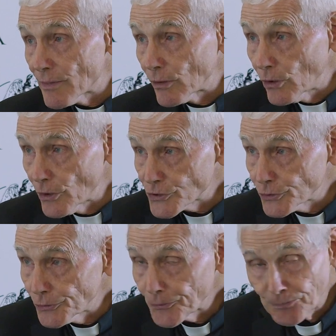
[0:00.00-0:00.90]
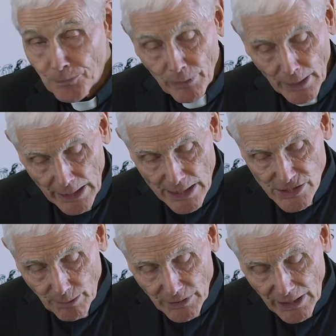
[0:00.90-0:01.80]
in the law school.
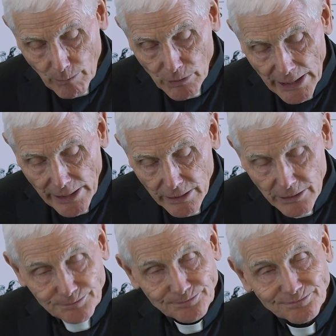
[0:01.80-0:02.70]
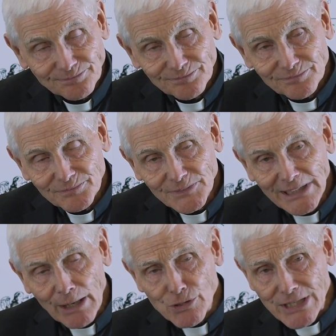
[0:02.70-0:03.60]
Sometime later,
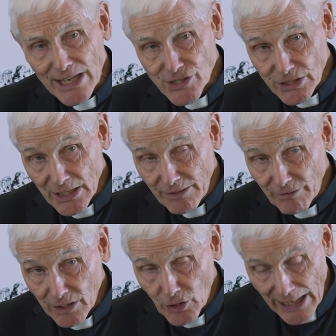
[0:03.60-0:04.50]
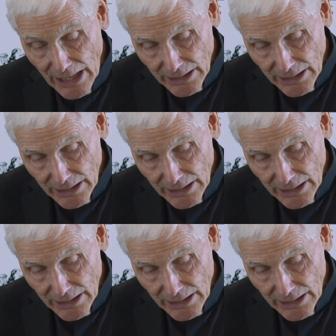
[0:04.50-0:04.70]
I was asked to give a, cl